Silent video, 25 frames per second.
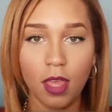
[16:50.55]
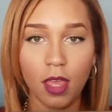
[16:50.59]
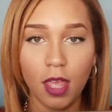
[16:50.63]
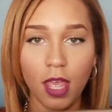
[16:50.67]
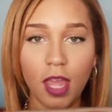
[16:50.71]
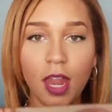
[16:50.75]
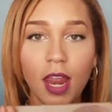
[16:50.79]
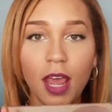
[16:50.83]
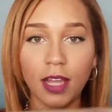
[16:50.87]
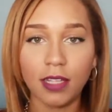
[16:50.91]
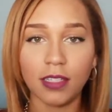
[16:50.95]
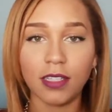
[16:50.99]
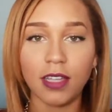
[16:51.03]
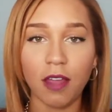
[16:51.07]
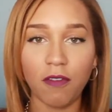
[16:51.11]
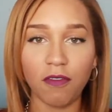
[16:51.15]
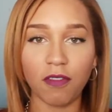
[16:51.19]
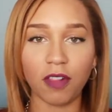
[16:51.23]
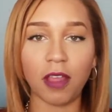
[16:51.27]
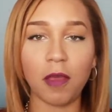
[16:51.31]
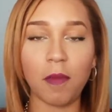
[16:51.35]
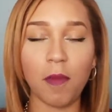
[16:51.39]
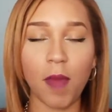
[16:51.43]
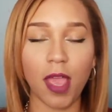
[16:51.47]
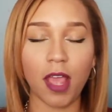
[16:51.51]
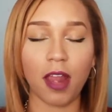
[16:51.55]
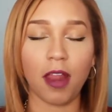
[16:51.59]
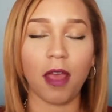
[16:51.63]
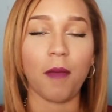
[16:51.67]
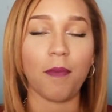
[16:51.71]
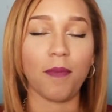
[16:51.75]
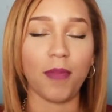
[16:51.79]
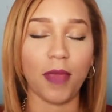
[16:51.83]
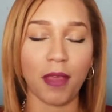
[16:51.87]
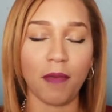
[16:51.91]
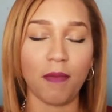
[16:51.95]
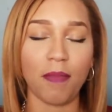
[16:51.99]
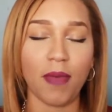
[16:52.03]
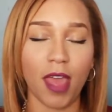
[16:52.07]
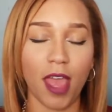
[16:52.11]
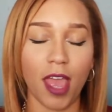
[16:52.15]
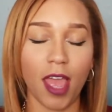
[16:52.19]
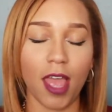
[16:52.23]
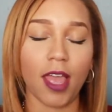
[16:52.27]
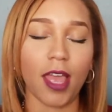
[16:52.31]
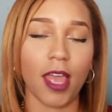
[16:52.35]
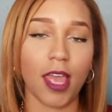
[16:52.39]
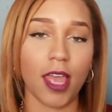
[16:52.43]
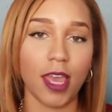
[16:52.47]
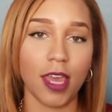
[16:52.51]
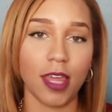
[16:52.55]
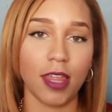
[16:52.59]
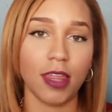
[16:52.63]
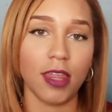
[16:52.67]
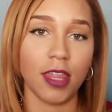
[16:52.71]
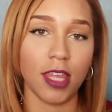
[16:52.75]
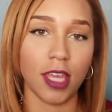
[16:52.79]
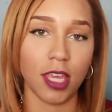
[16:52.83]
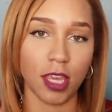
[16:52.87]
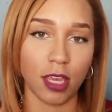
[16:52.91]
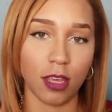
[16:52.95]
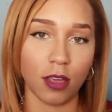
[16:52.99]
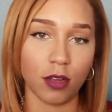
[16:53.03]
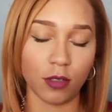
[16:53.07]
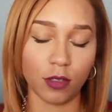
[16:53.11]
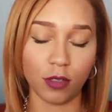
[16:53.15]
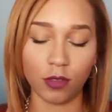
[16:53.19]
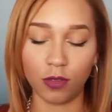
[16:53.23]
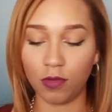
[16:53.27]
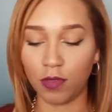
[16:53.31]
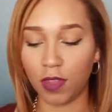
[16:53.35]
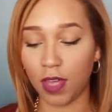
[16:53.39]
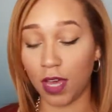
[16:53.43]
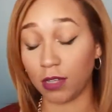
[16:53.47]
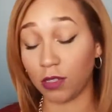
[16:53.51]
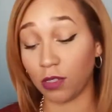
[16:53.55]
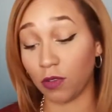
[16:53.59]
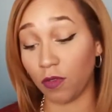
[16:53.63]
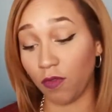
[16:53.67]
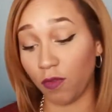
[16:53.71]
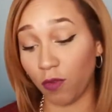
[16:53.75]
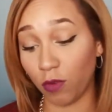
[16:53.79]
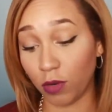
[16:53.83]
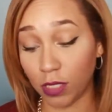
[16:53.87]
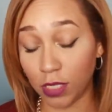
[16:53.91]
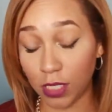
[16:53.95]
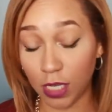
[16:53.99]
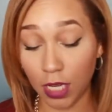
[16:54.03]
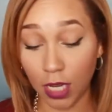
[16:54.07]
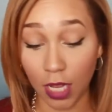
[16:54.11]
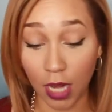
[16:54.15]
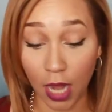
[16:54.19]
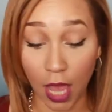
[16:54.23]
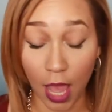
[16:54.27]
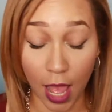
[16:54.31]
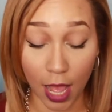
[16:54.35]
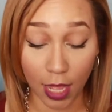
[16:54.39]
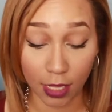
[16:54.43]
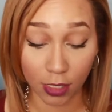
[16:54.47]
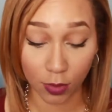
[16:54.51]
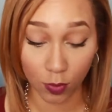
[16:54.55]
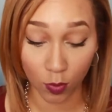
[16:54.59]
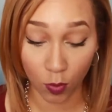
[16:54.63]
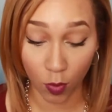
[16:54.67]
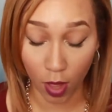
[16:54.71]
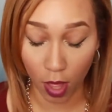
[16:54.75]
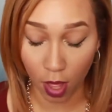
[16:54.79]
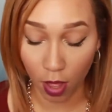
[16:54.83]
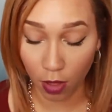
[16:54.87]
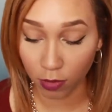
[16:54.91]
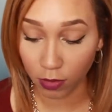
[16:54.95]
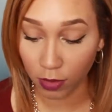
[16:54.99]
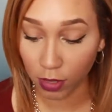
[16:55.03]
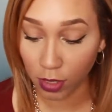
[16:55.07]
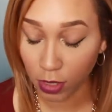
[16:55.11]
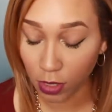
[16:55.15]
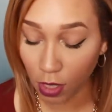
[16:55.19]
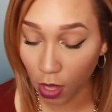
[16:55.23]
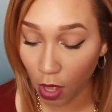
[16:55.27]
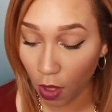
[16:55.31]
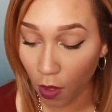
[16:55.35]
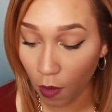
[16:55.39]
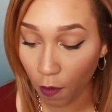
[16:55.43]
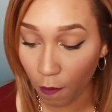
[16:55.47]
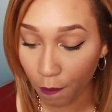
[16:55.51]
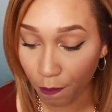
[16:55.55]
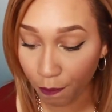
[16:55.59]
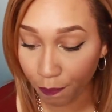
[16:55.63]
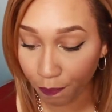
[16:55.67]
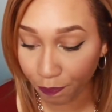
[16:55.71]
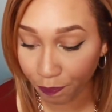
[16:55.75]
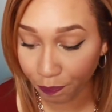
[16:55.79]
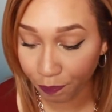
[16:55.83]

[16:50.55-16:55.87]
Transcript: It has definitely made a big bang in the year 2014 as well. So